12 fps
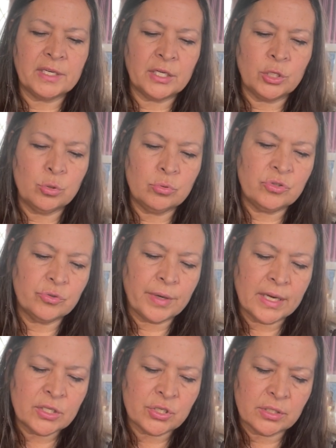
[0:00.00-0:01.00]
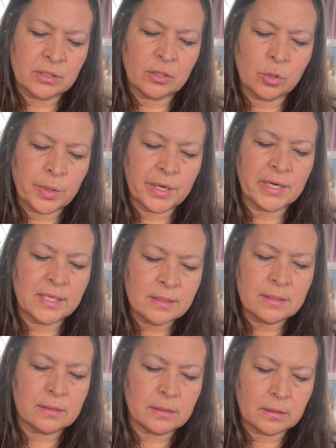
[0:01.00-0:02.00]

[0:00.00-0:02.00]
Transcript: in a new direction, Aquarius.